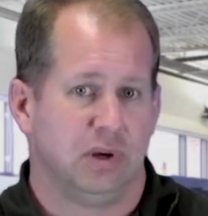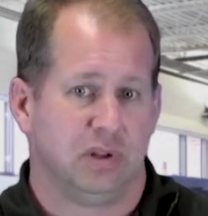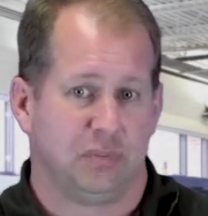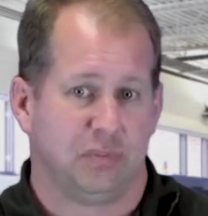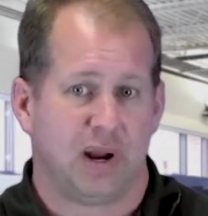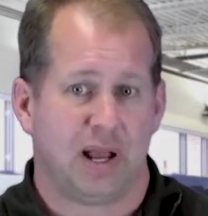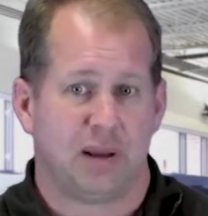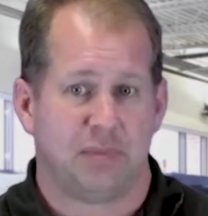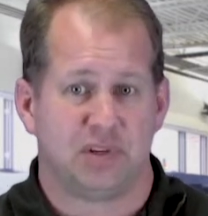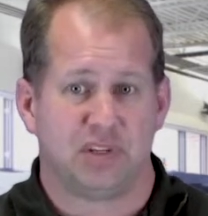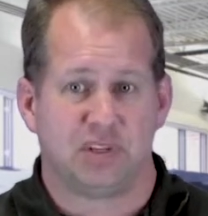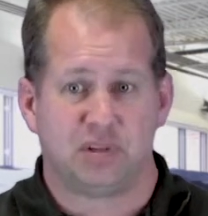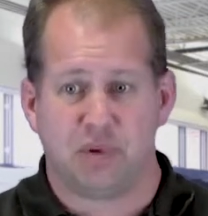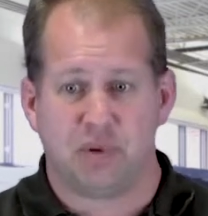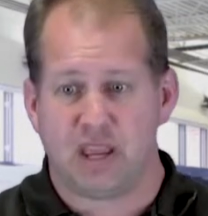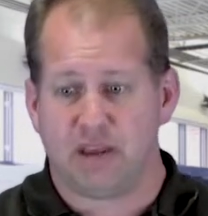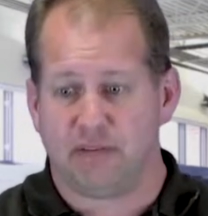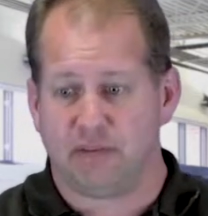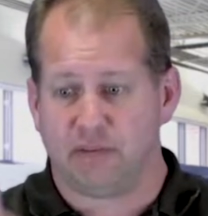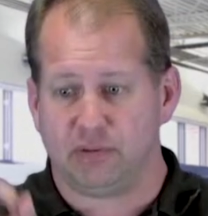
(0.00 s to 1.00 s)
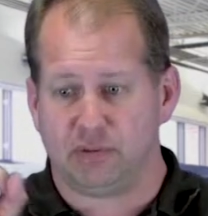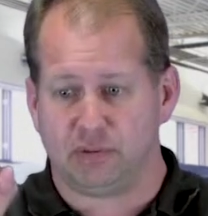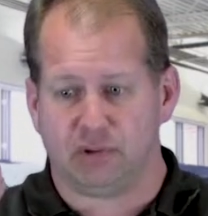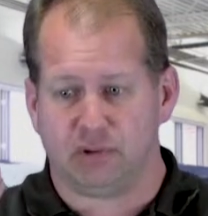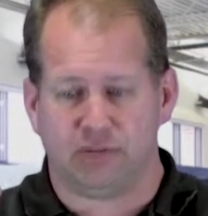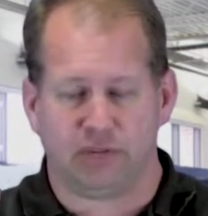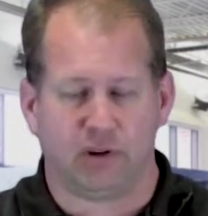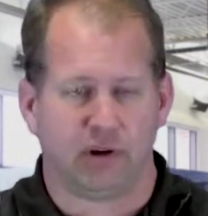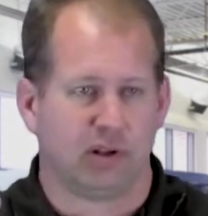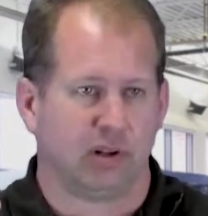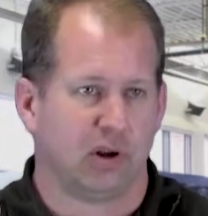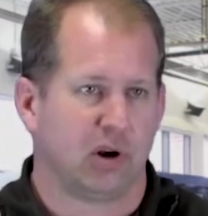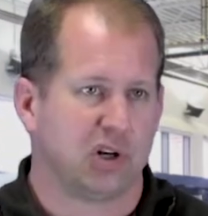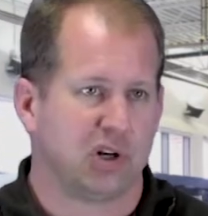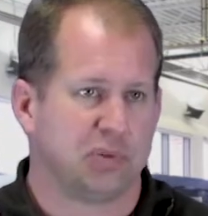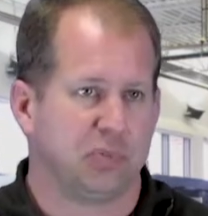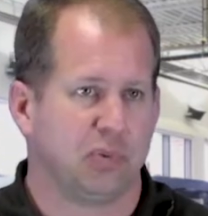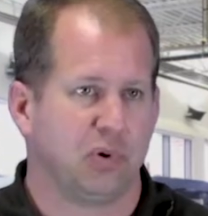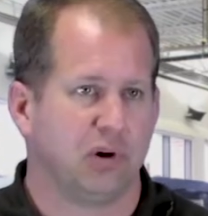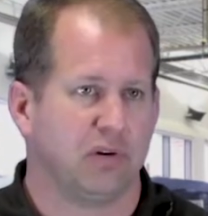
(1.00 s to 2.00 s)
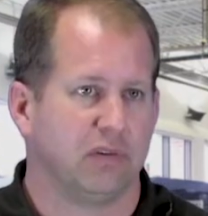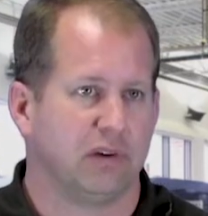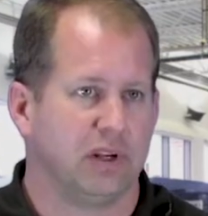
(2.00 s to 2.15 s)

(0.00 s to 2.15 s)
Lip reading: the problem is you may have a very large bore over